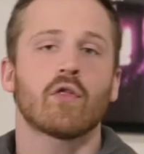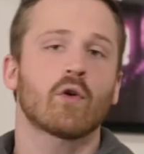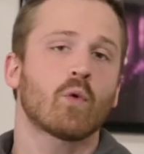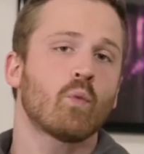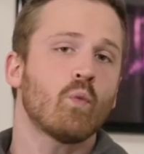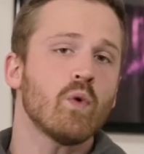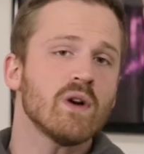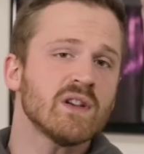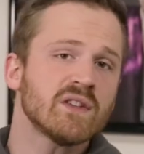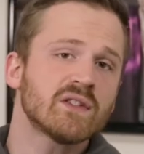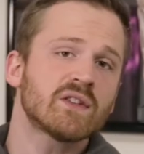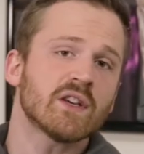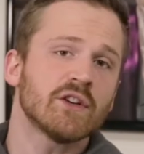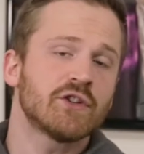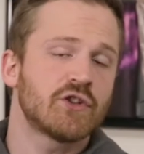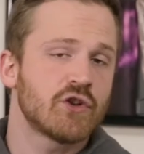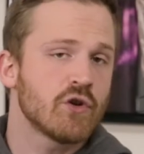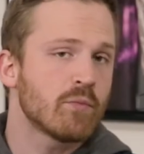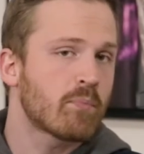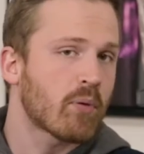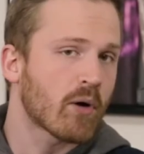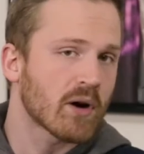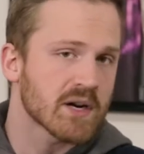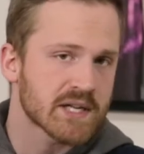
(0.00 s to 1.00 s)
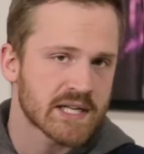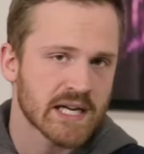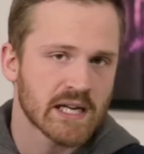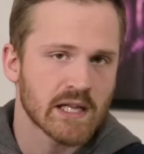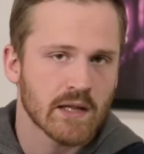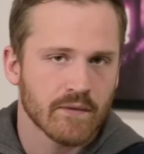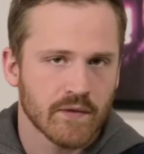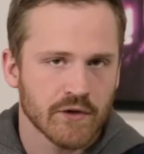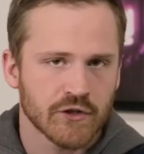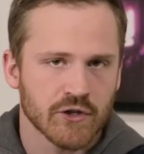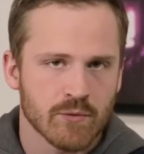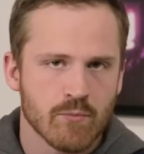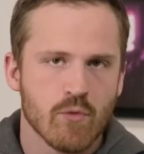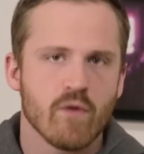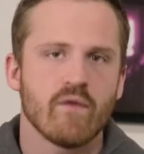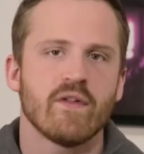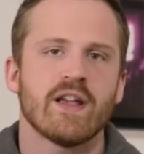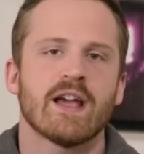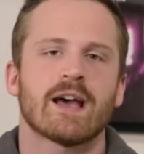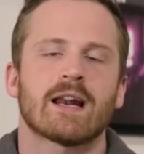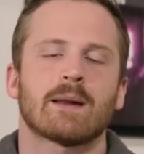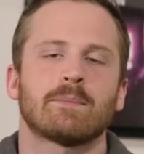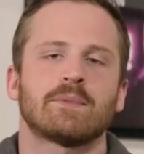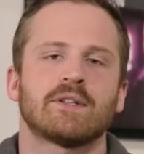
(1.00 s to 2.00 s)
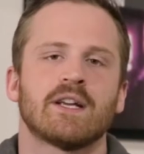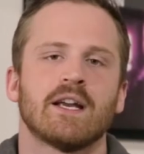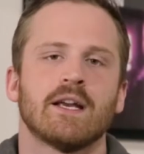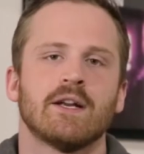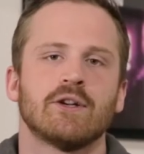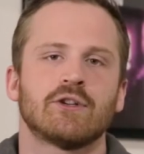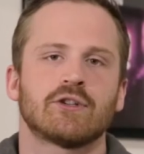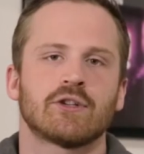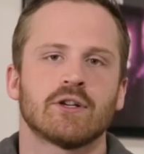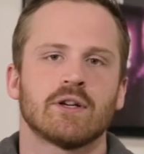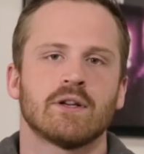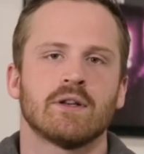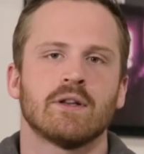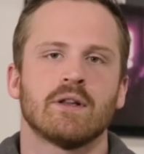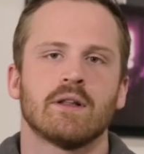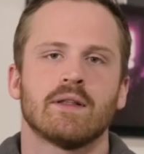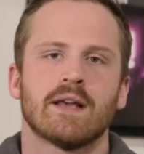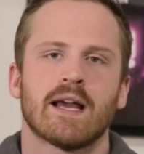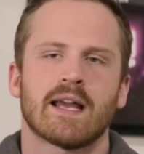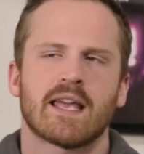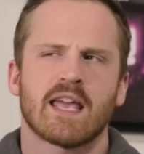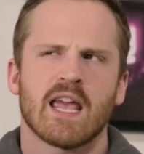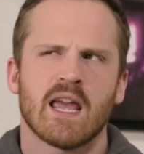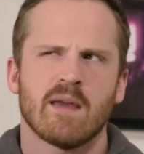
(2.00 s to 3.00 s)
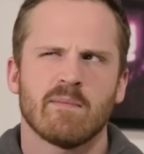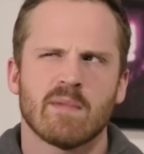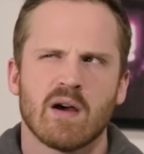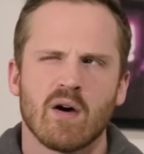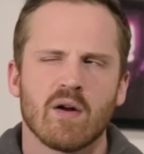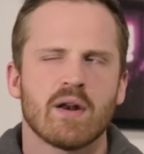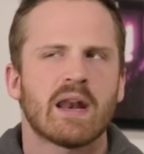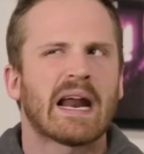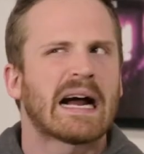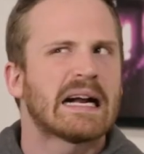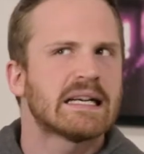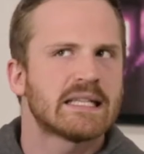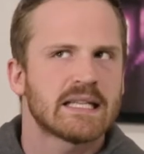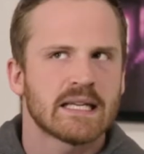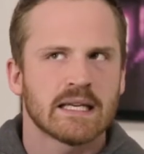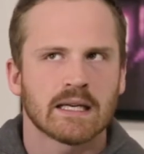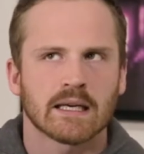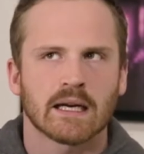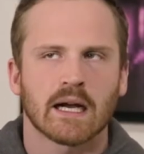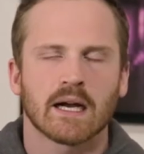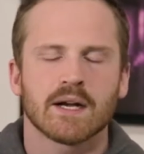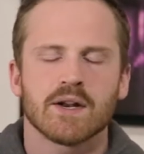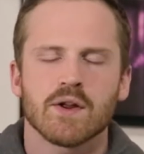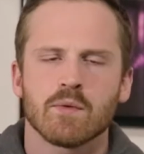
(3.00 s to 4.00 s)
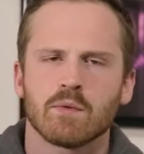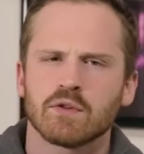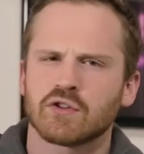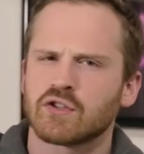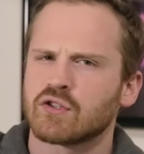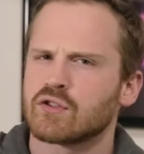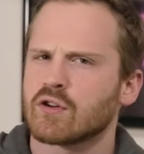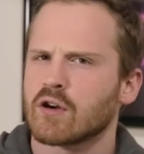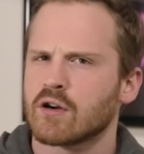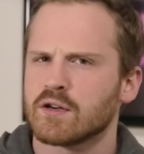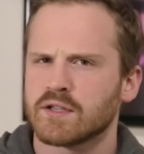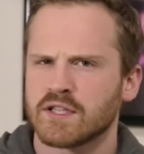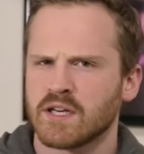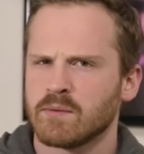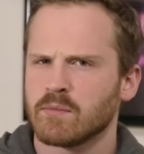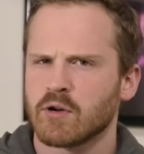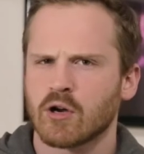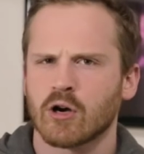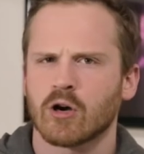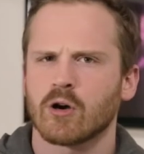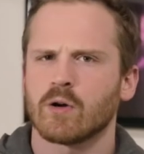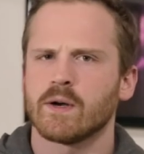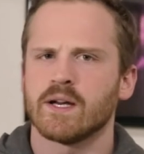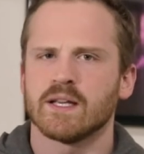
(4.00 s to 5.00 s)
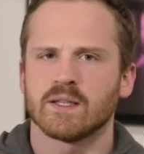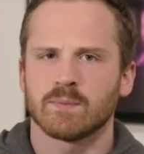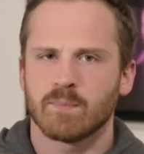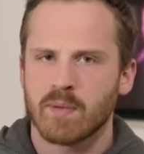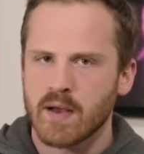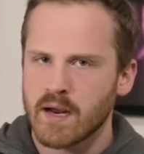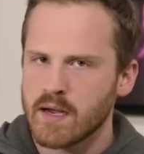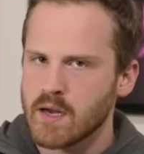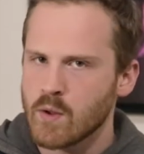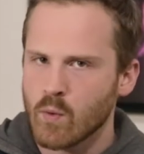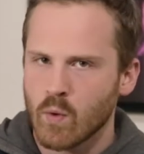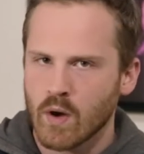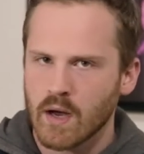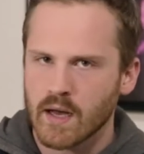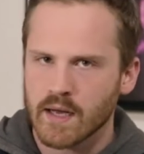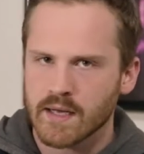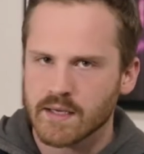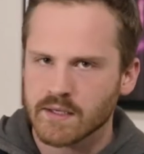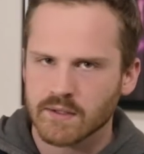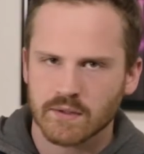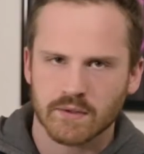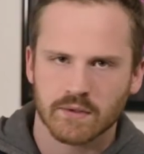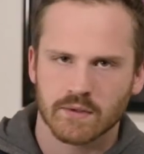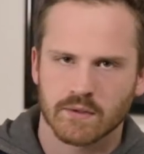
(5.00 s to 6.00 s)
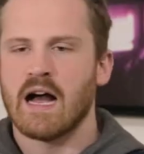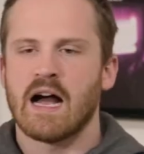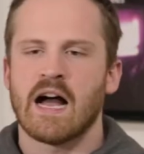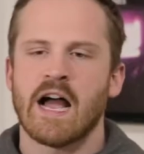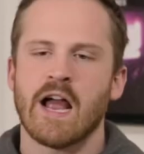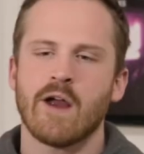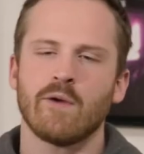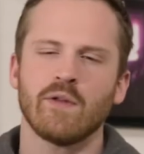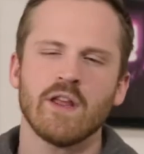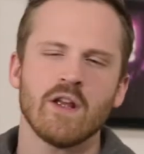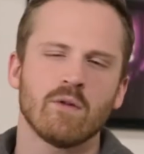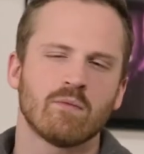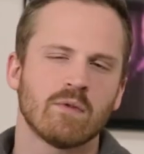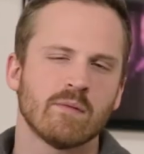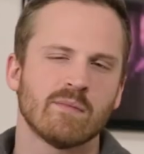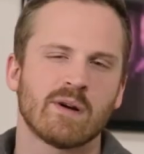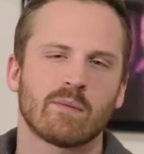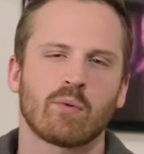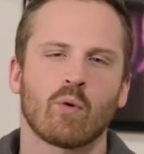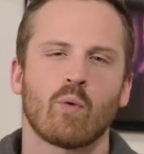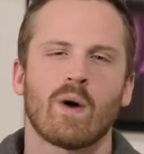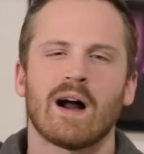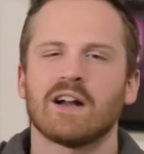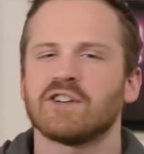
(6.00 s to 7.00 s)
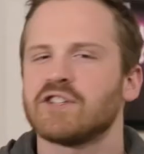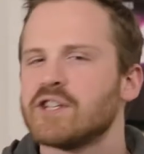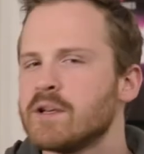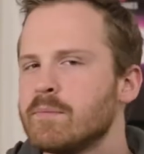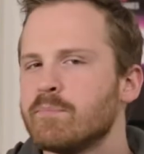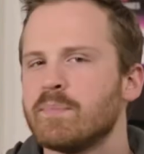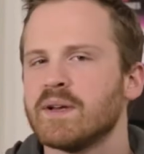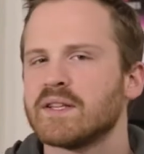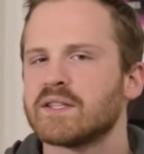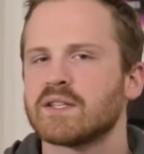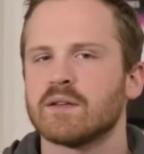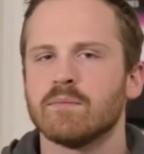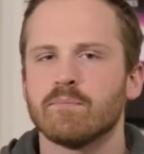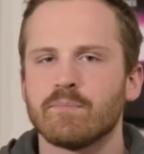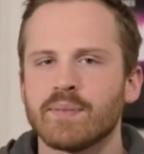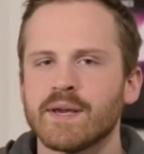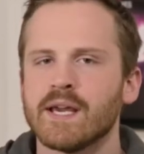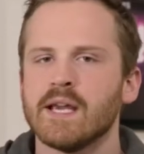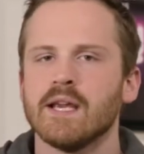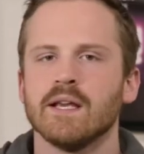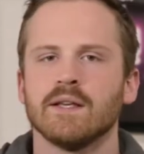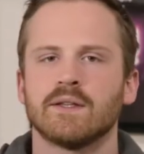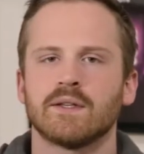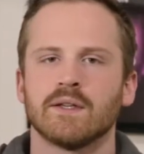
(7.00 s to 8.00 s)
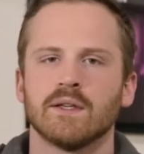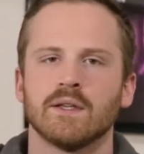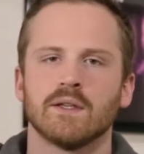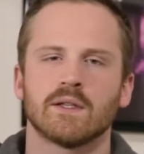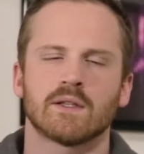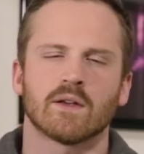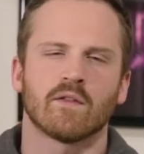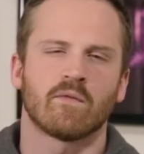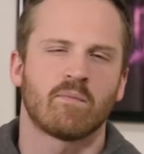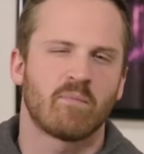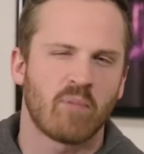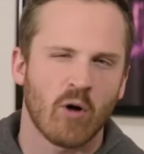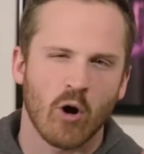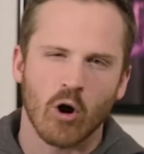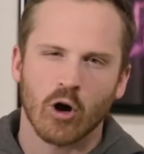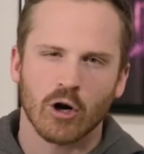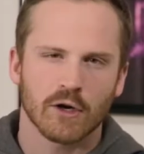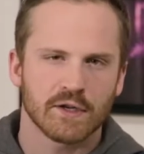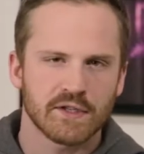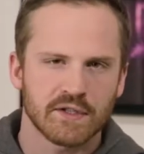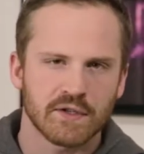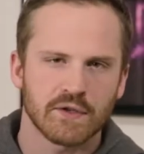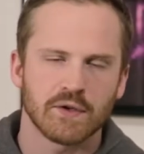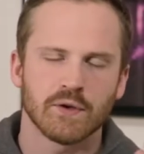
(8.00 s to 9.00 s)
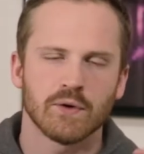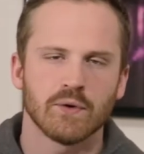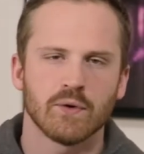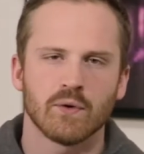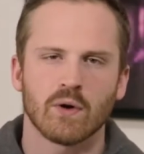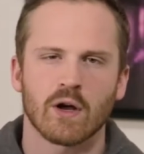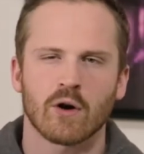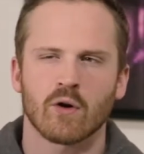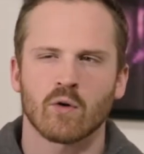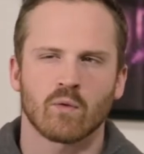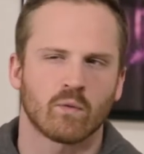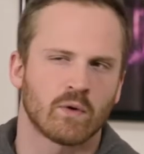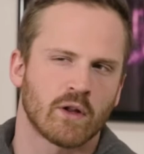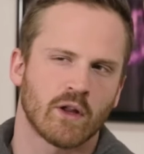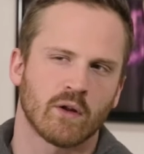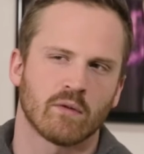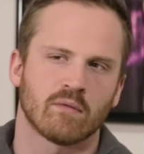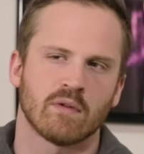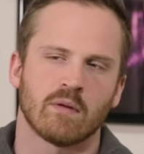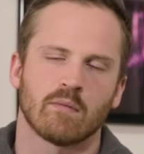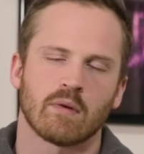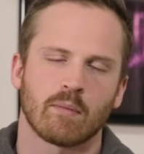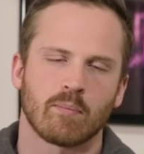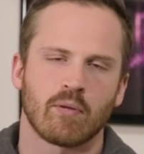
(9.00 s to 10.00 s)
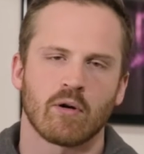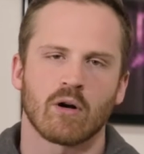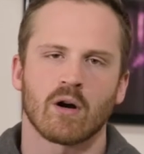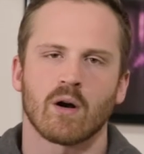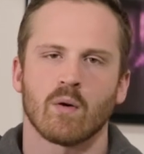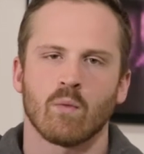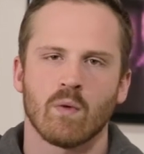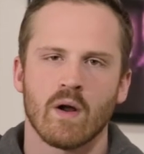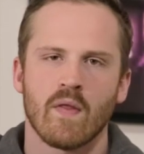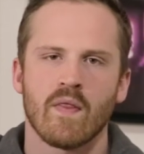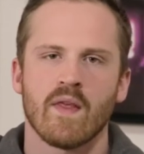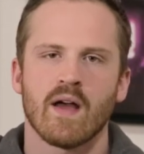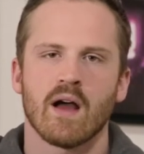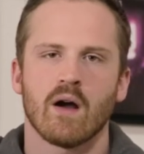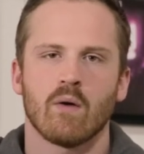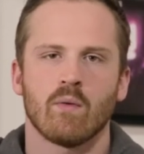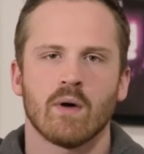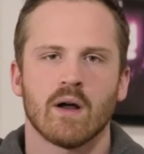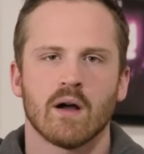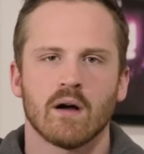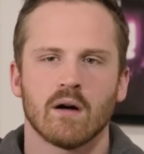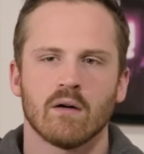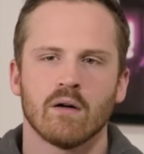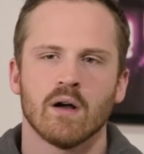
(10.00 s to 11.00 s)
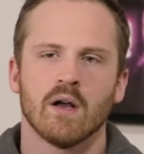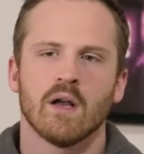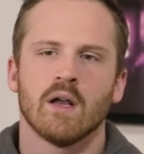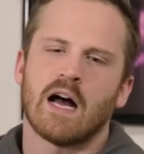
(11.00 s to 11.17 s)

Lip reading: There was a two-part television movie adaptation that came out in 1990, which starred Tim Curry as Pennywise. I only remember watching bits and pieces of part two. I don't really remember part one that well.